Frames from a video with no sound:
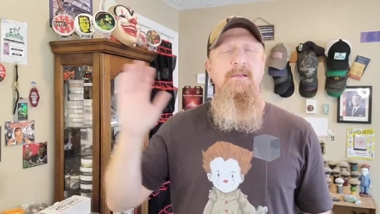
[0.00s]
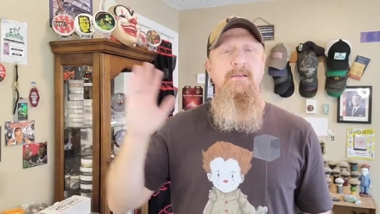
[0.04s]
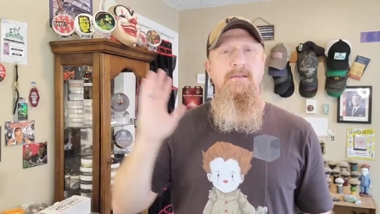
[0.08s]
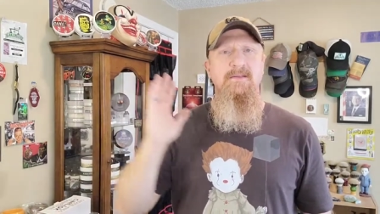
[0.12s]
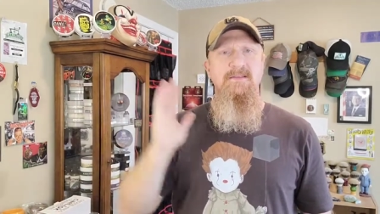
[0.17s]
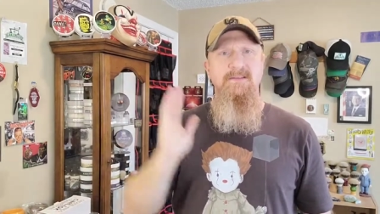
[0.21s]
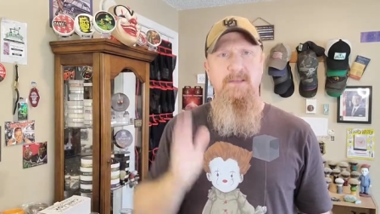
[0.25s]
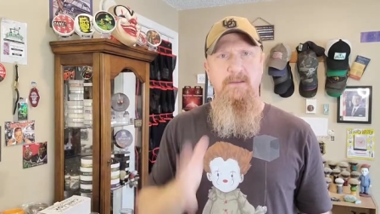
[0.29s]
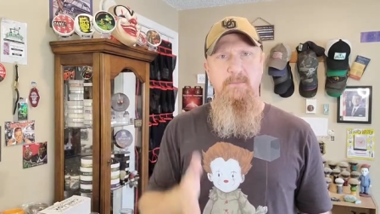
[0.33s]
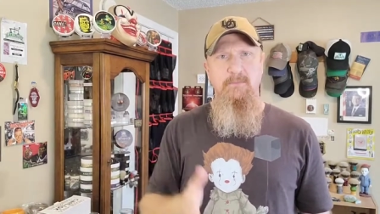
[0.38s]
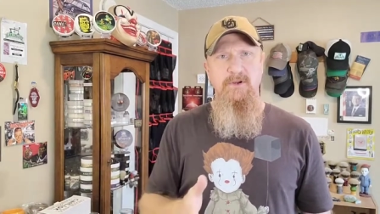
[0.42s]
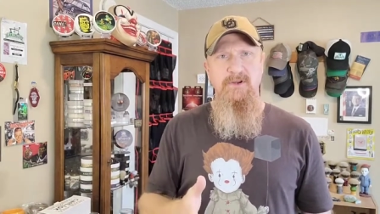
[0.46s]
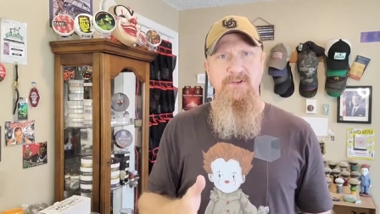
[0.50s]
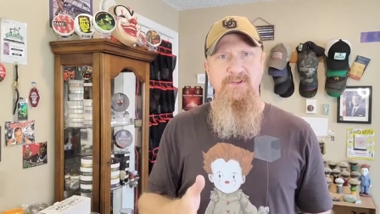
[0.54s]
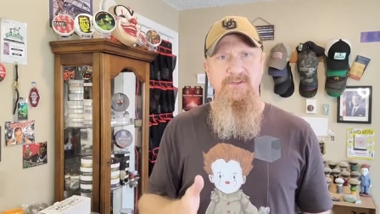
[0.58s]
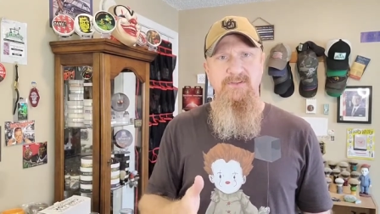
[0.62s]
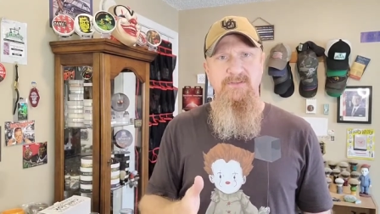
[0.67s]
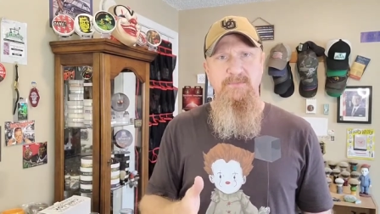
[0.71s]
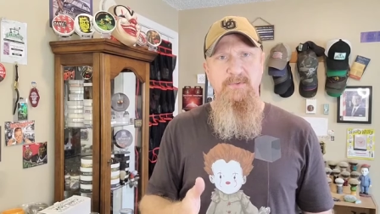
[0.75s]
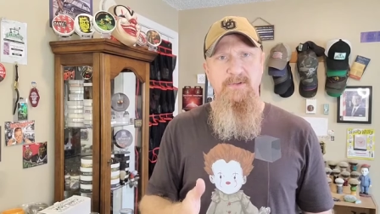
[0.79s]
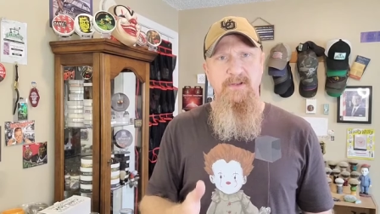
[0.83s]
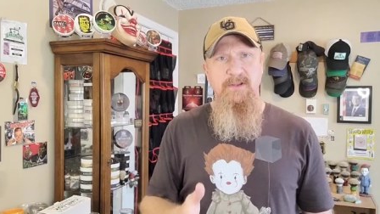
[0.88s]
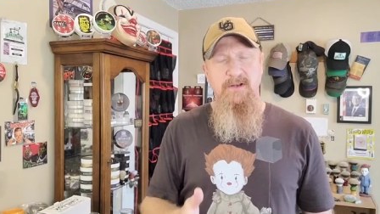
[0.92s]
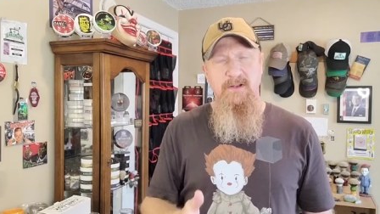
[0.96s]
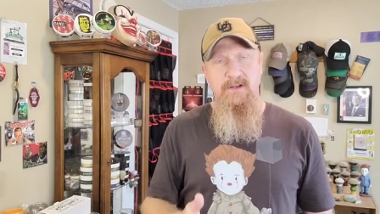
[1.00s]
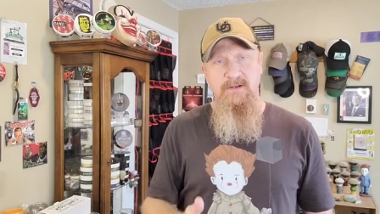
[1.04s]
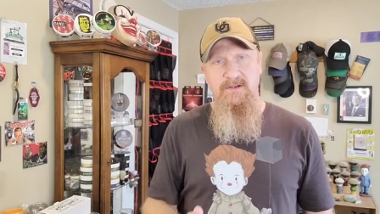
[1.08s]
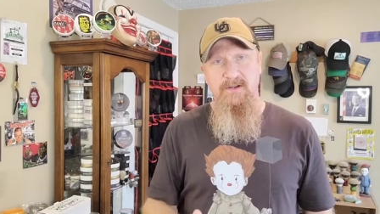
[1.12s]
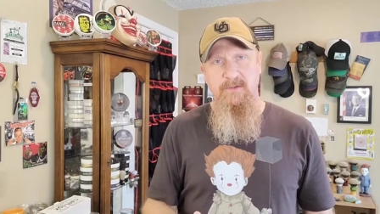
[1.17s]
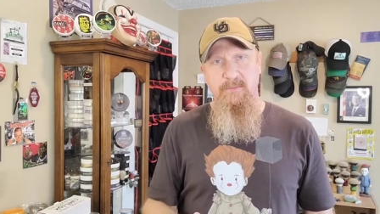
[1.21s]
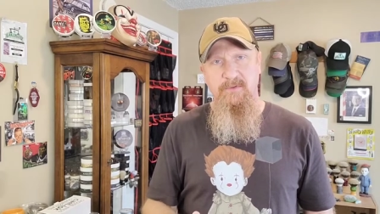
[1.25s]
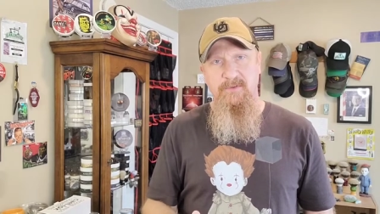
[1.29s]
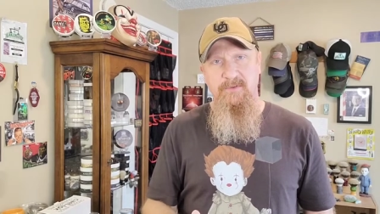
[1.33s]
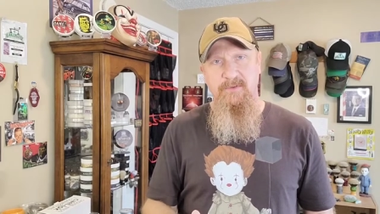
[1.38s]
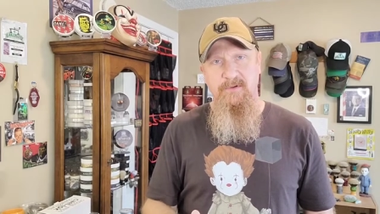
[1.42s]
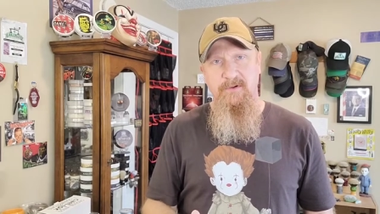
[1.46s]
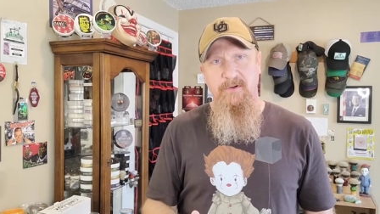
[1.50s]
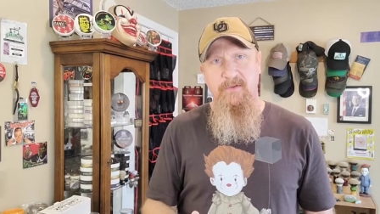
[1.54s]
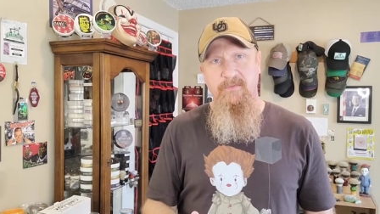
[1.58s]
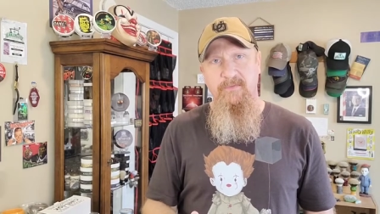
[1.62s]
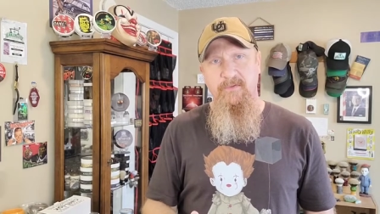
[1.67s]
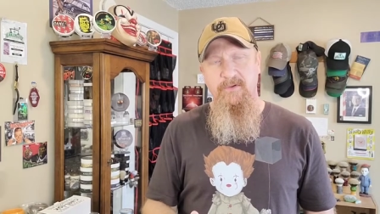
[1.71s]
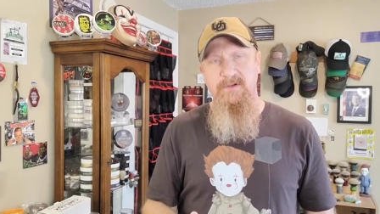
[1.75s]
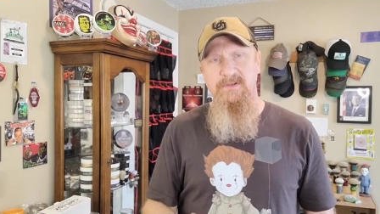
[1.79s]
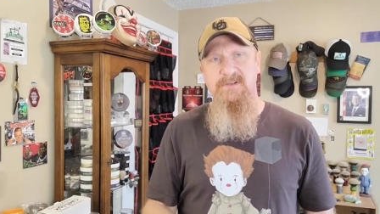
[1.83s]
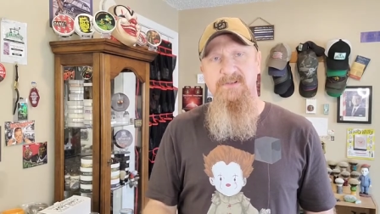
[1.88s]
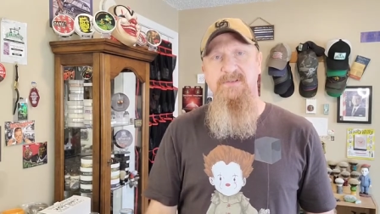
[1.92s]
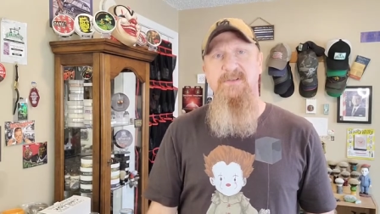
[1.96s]
Celebrations begin October
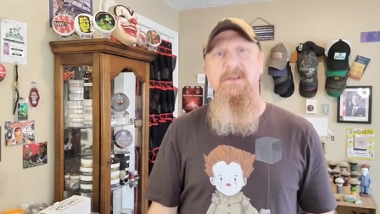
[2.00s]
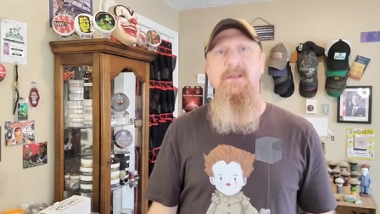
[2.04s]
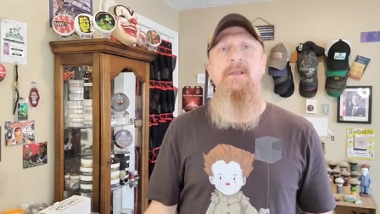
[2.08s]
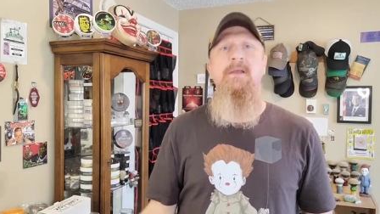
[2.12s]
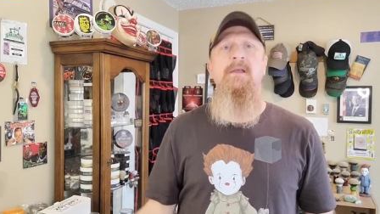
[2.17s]
31st.